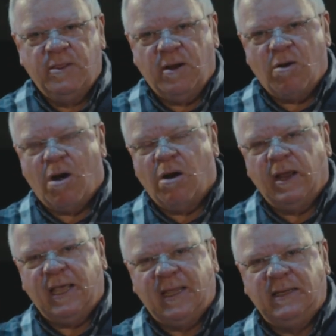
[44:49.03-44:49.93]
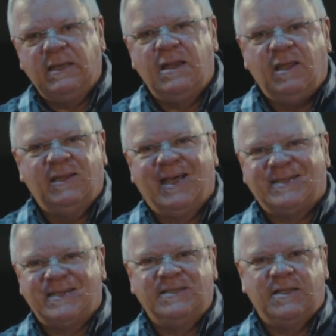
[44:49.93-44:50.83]
there are hidden
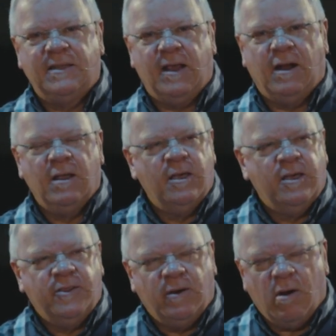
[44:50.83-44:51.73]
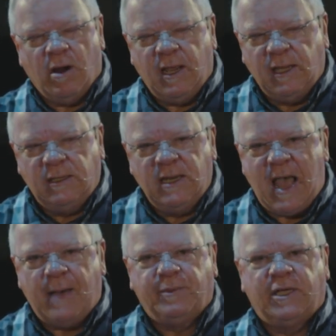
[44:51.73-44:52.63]
lessons in there. There are hidden
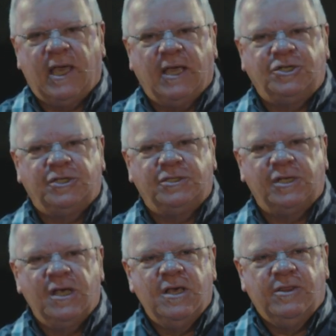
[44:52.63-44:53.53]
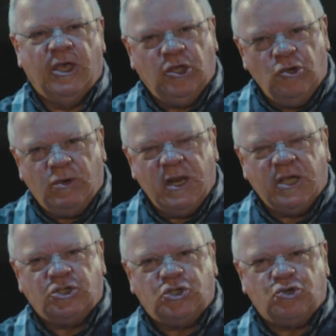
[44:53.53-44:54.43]
applications that you can
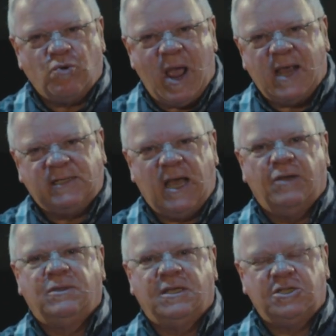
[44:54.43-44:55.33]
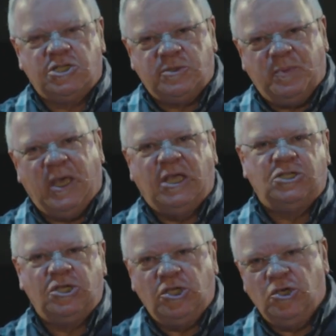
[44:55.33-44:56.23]
extract out that speak
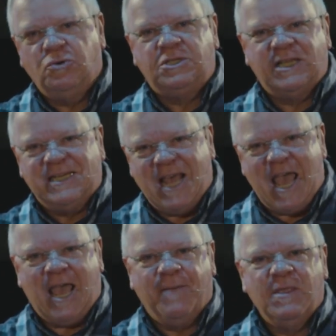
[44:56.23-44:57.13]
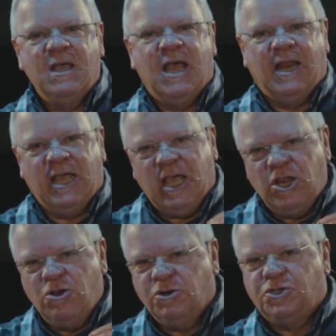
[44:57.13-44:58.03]
to you today and
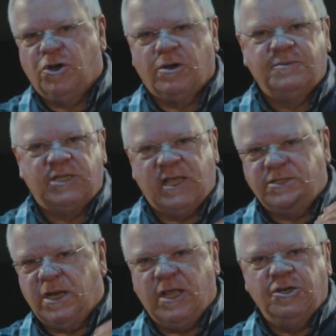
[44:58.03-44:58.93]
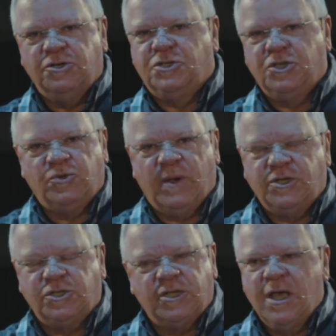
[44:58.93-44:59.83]
in your circumstance and in your
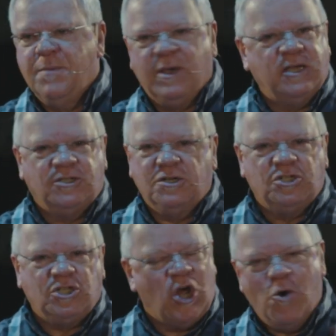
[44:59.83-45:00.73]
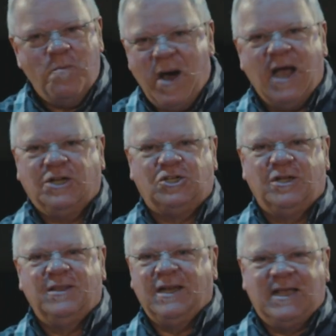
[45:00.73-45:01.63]
situations, because there's so
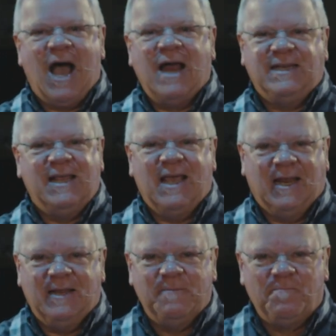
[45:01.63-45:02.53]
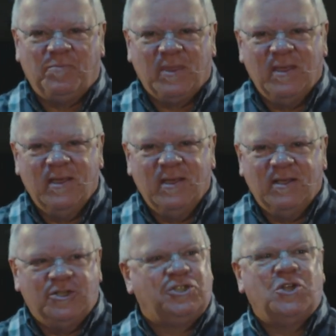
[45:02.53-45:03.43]
much that God did.
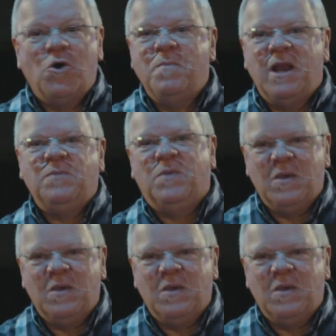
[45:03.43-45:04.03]
There's so many